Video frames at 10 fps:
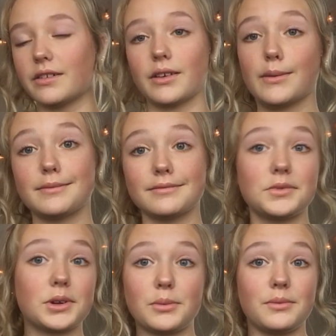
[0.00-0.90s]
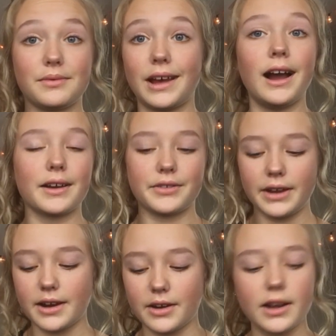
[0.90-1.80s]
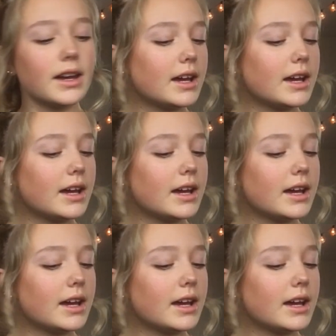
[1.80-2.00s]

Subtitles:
So a little hack there.